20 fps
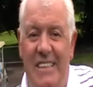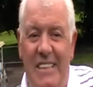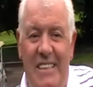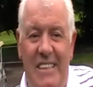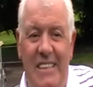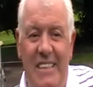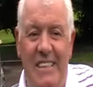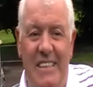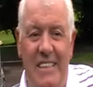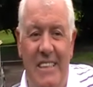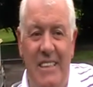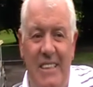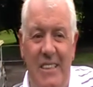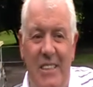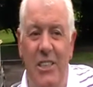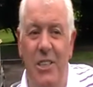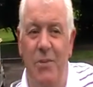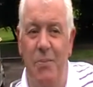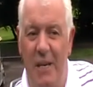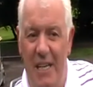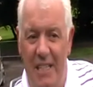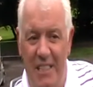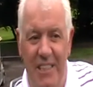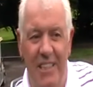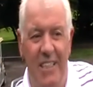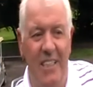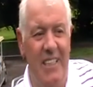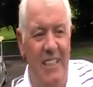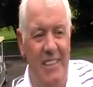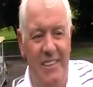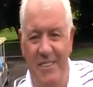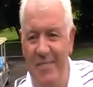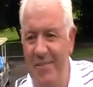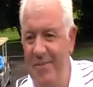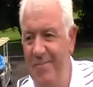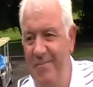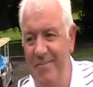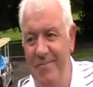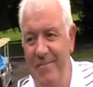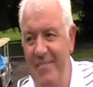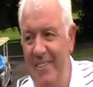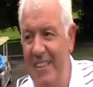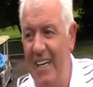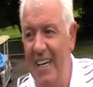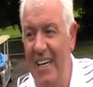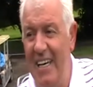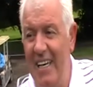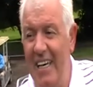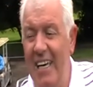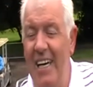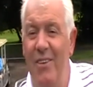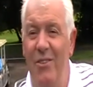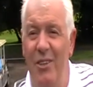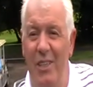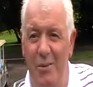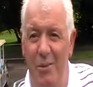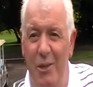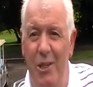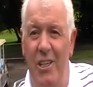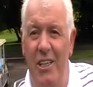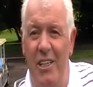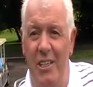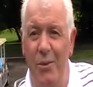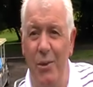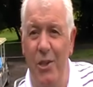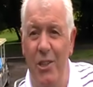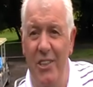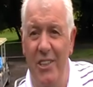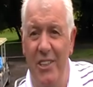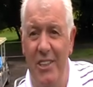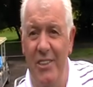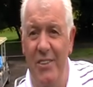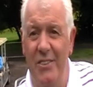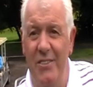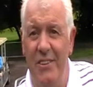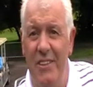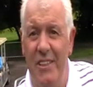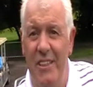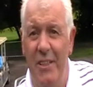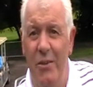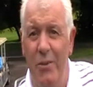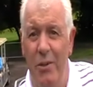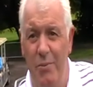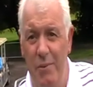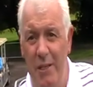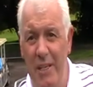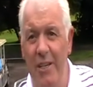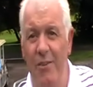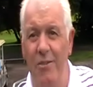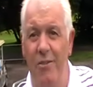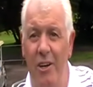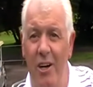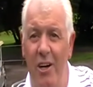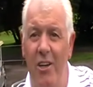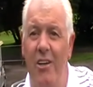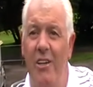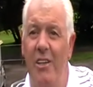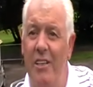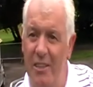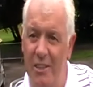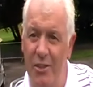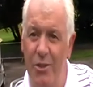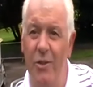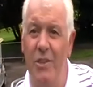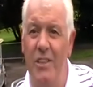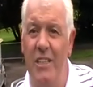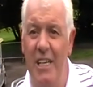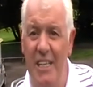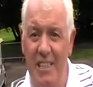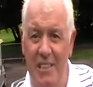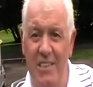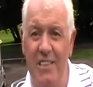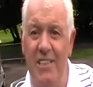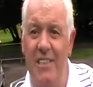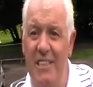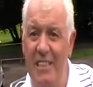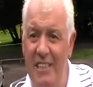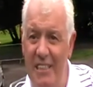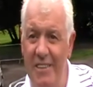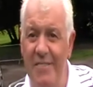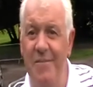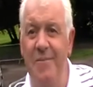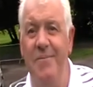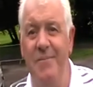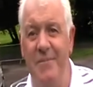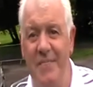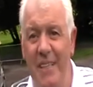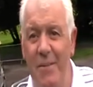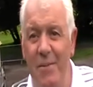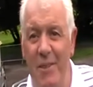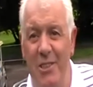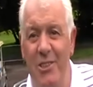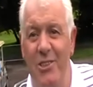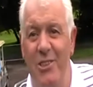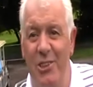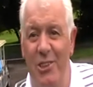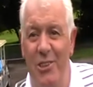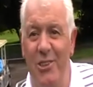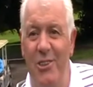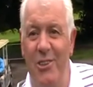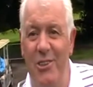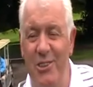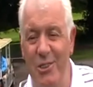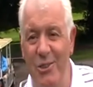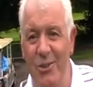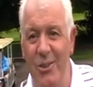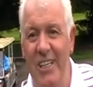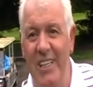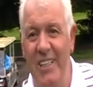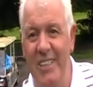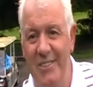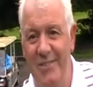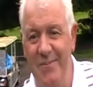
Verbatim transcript: special. Special and I can't really put it into words, you know. Yeah. Being a father, it's always nice to see I mean, your son doing so well.